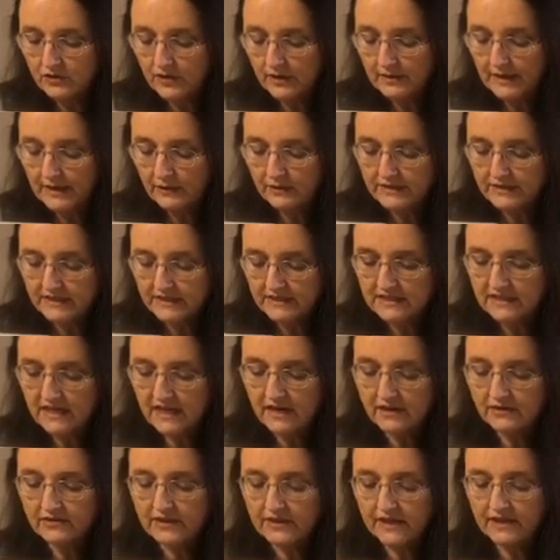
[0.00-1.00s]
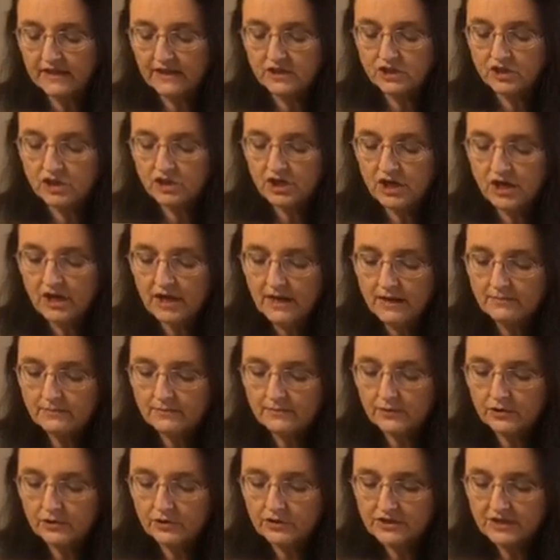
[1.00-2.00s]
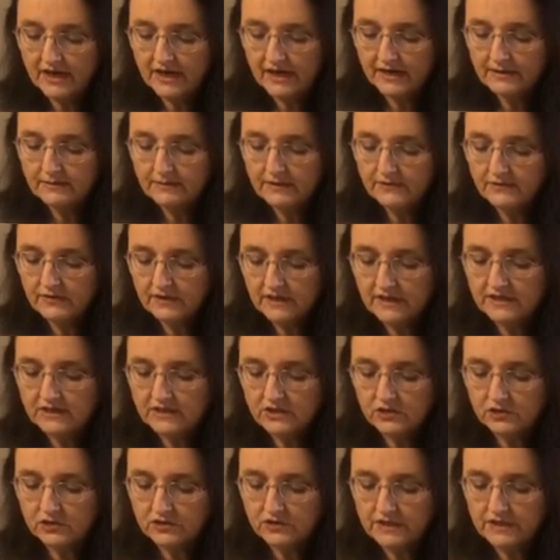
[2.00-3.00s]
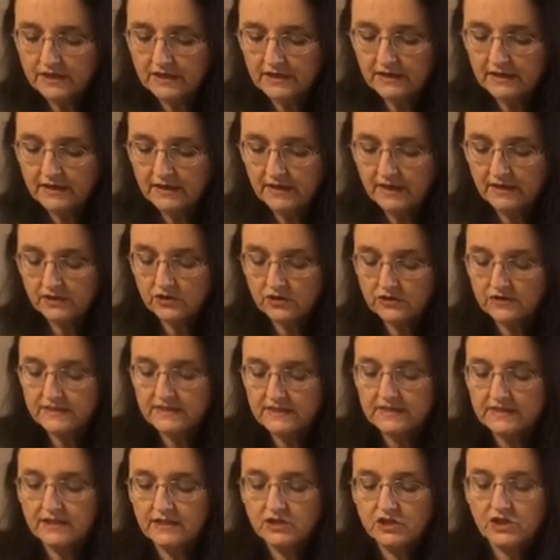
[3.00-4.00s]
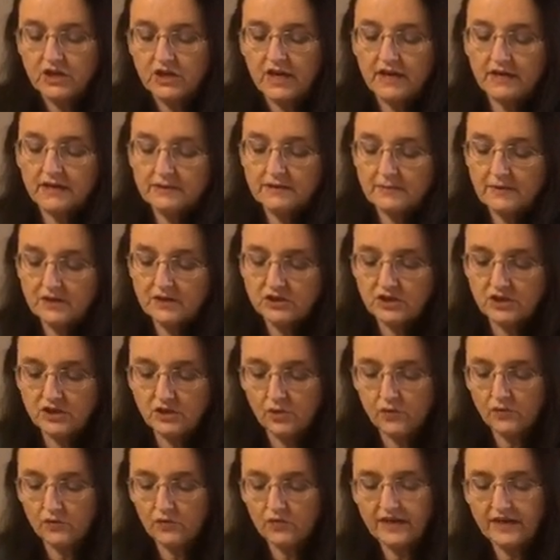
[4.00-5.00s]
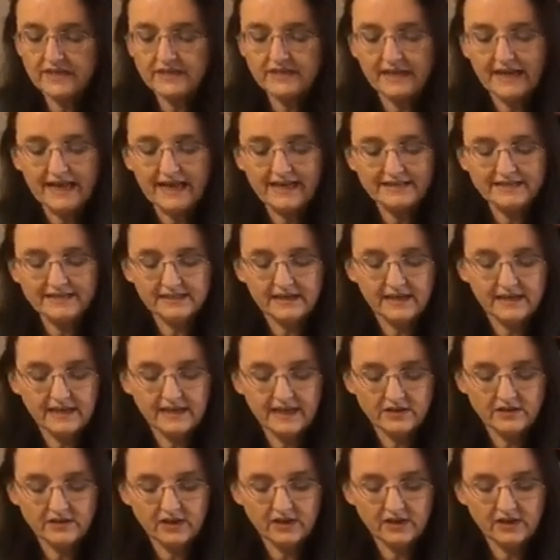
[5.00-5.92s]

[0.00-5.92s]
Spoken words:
now it is kind of thickish, but I'm giving it a good stitch, and especially over that elastic again.